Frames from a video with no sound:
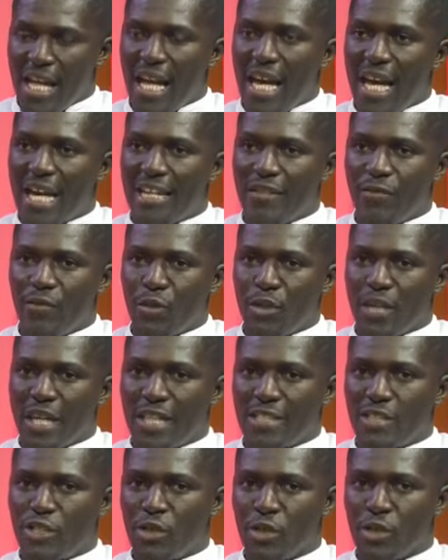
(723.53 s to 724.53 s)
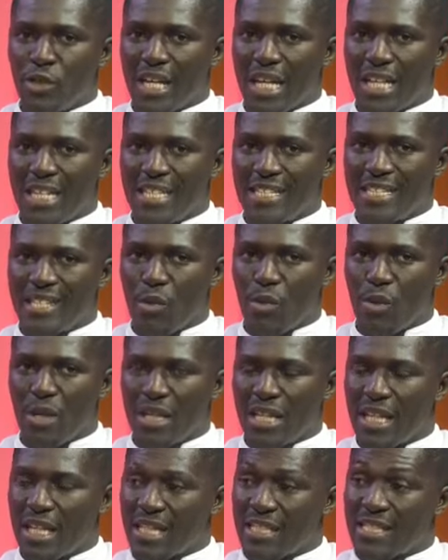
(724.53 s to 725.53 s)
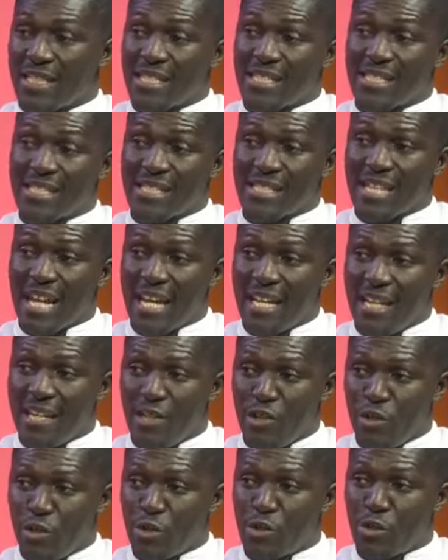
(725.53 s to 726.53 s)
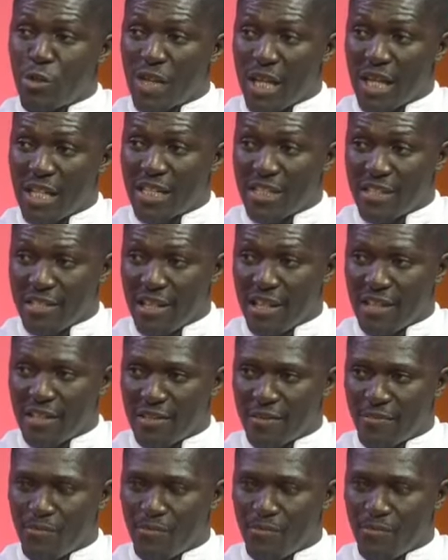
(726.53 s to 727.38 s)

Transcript: And if you get to know that He's the one that is assigning you to get it done.